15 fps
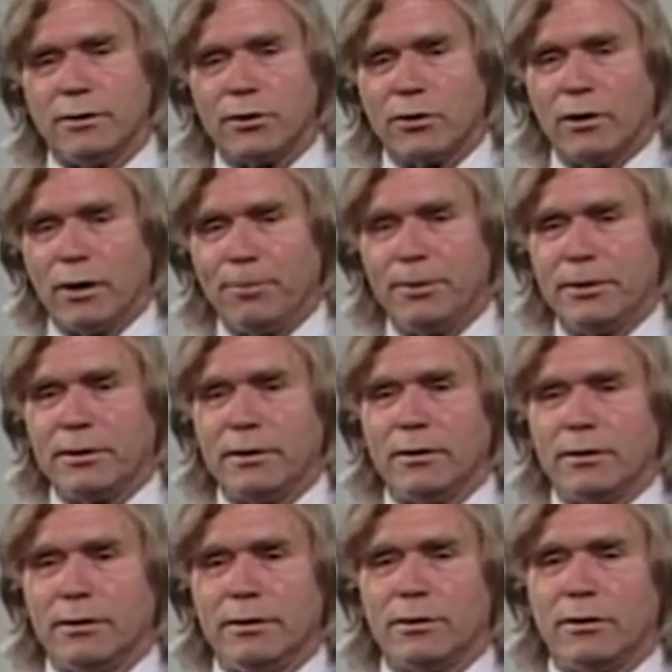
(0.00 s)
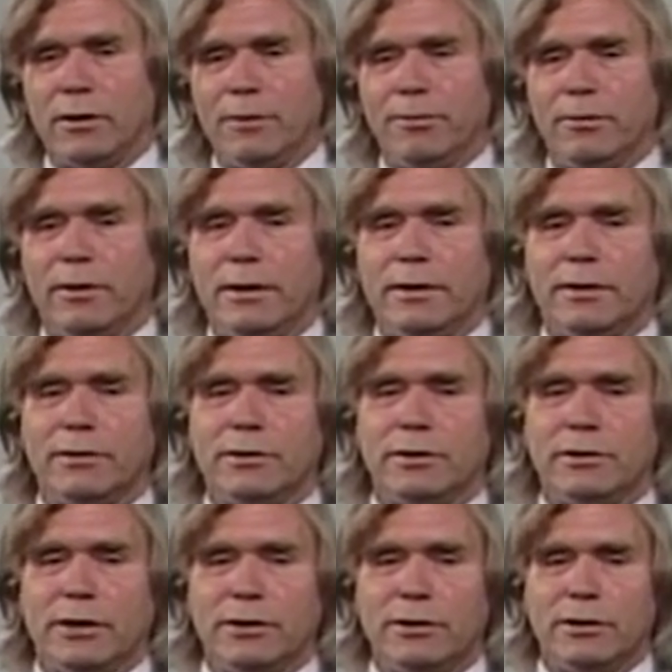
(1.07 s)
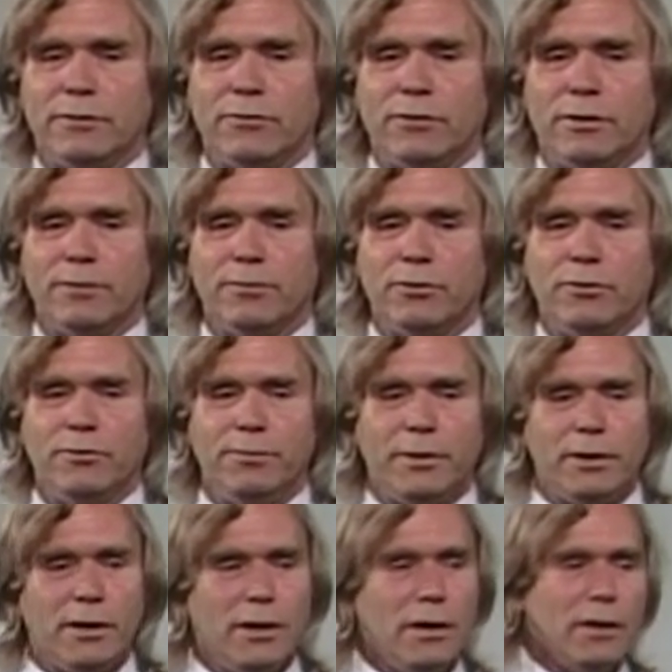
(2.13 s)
incorporate the suggestion for improvement,